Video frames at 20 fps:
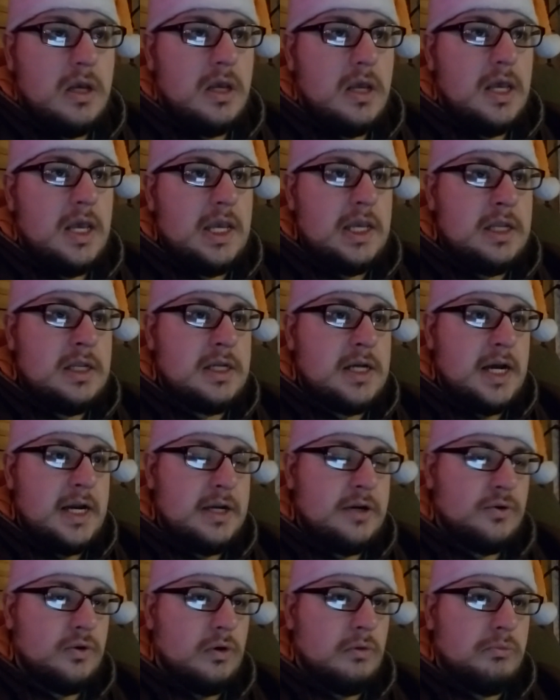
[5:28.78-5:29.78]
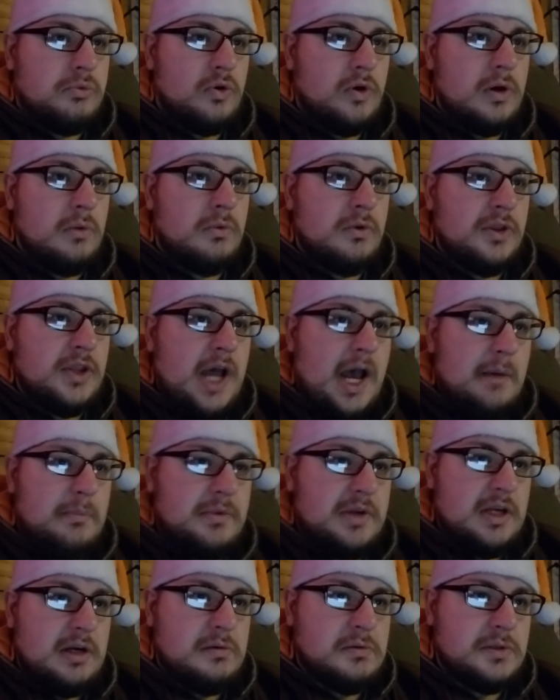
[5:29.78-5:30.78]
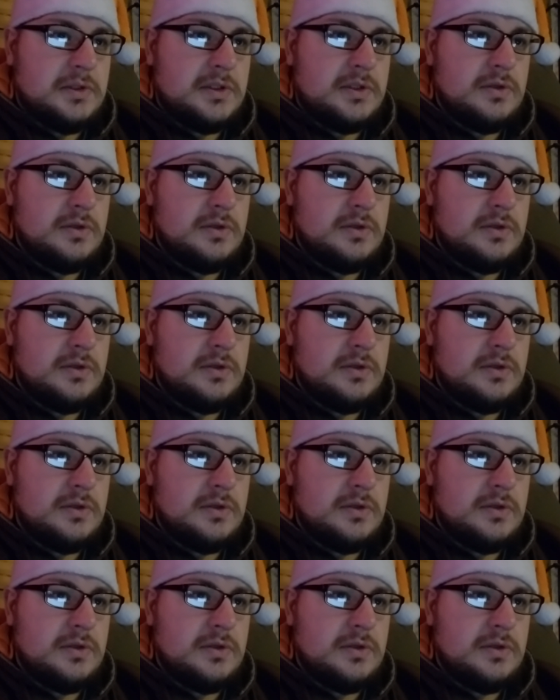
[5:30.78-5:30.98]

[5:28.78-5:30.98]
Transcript: A nine year old boy will not be able